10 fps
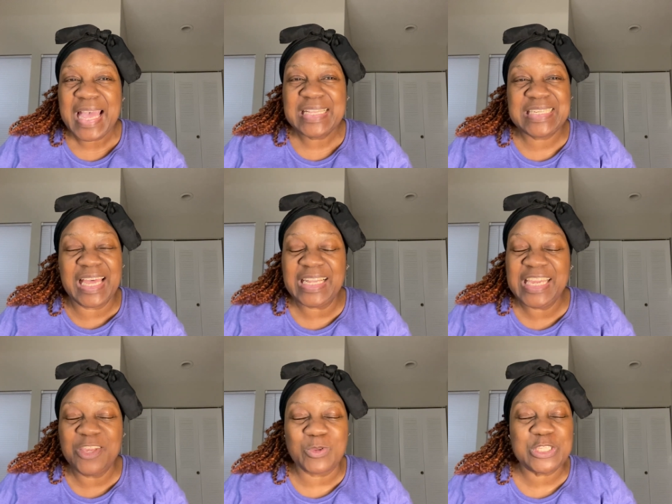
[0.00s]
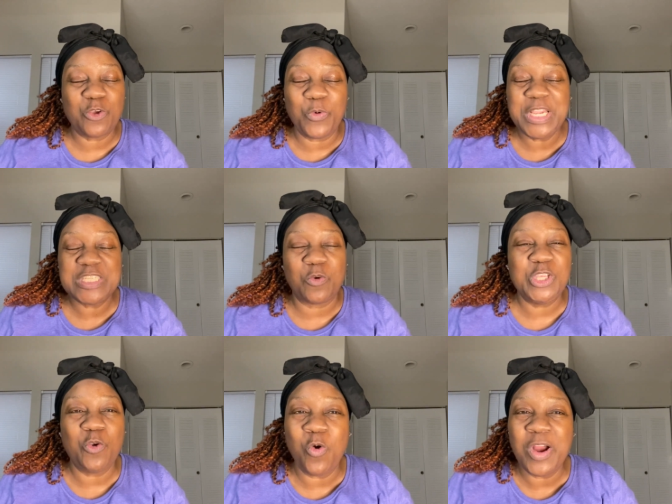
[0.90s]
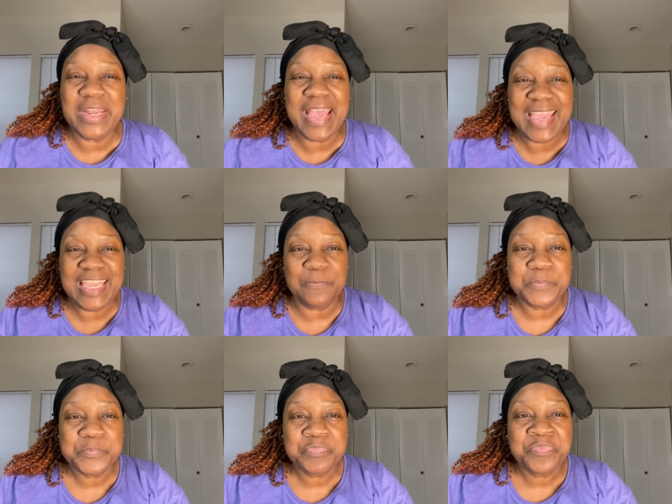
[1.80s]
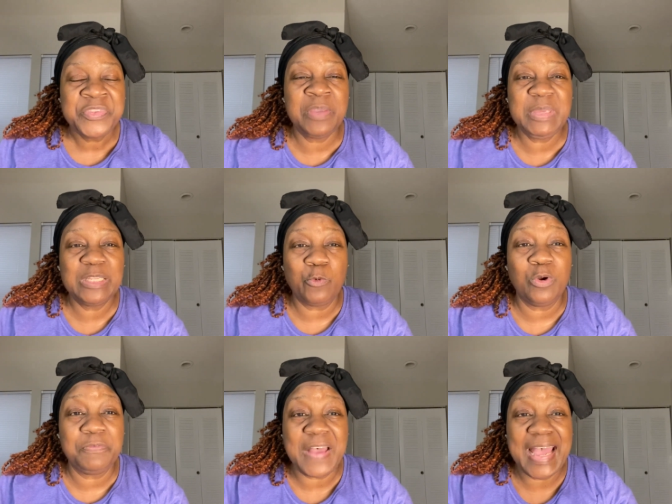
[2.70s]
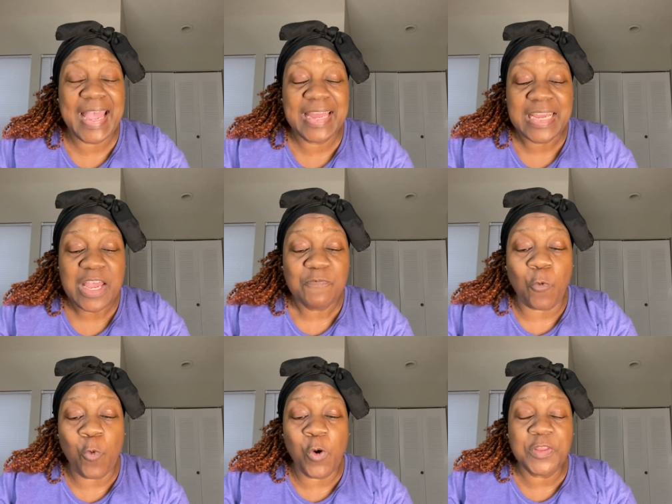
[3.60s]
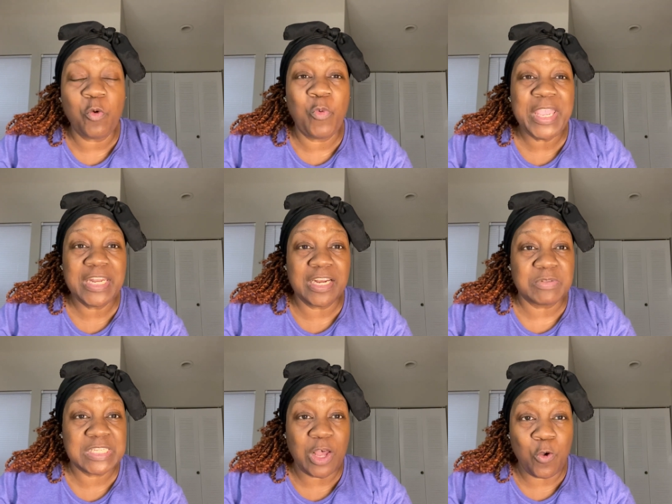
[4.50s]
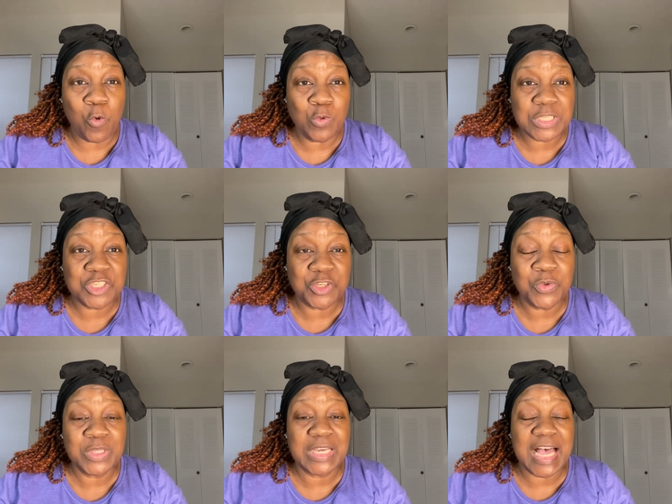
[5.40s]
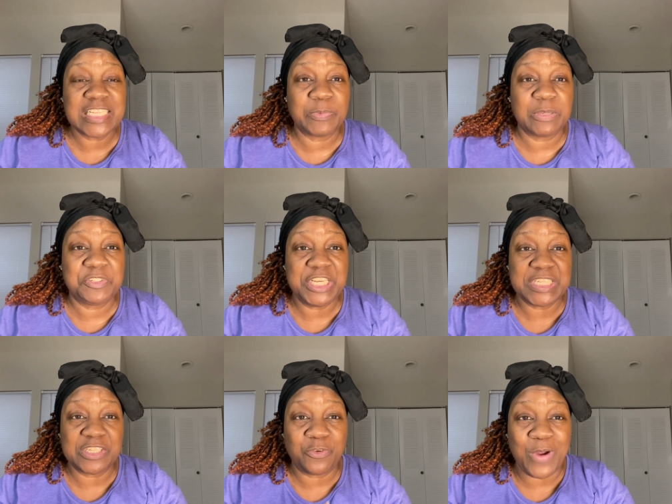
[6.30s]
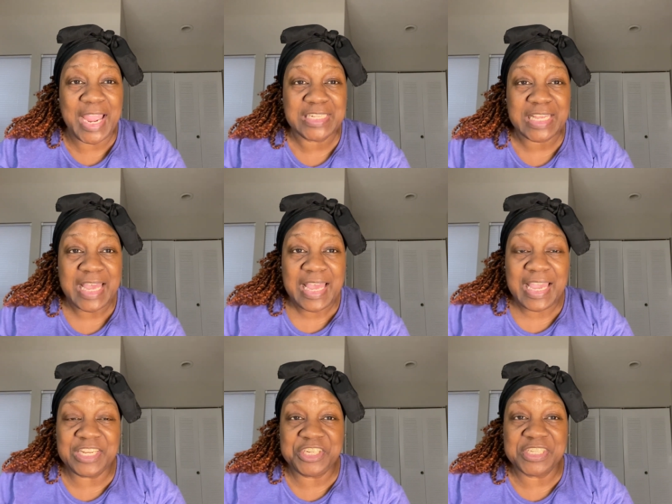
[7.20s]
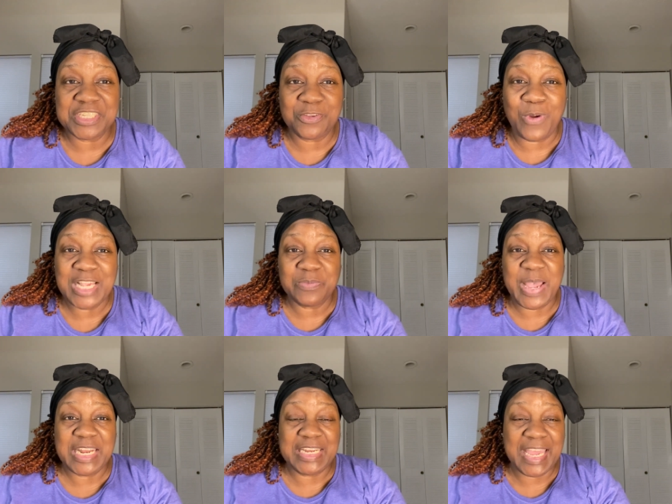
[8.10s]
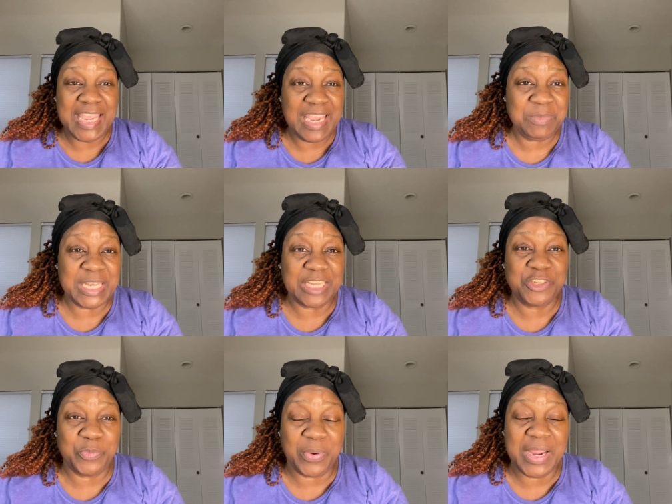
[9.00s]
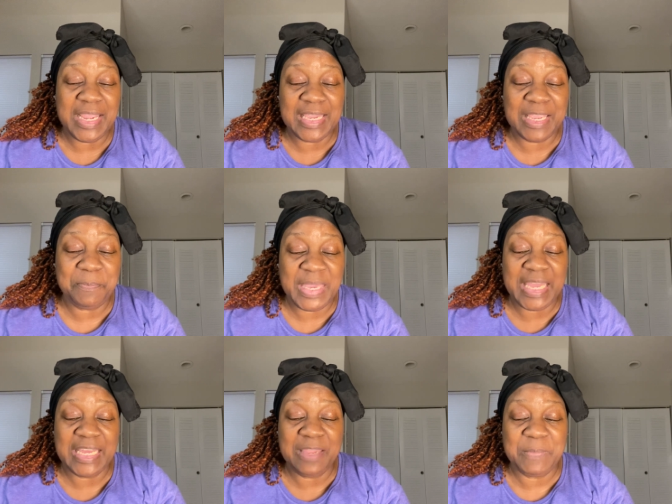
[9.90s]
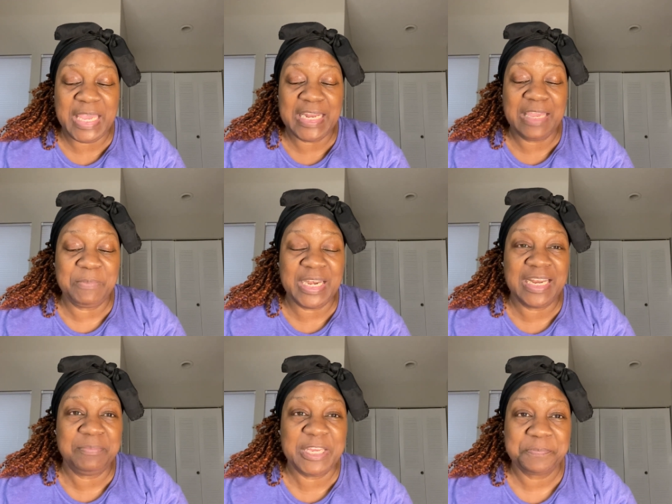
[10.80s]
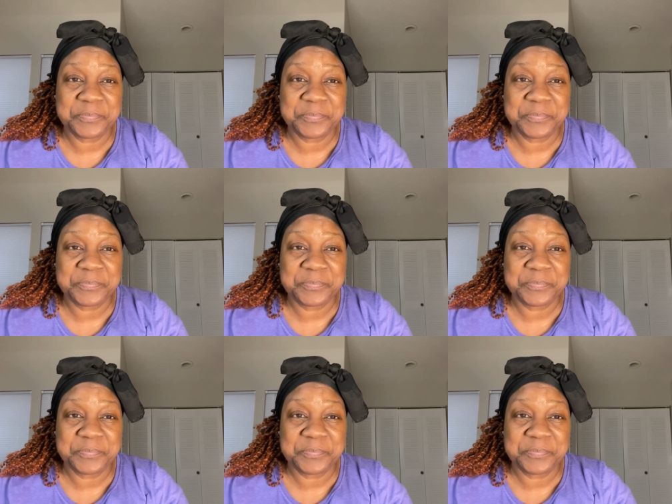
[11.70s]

telling your story so your name can be glorified for the winning of souls to the gospel of Jesus Christ. In Jesus Christ's mighty name that I do pray. Amen, amen, amen, and amen.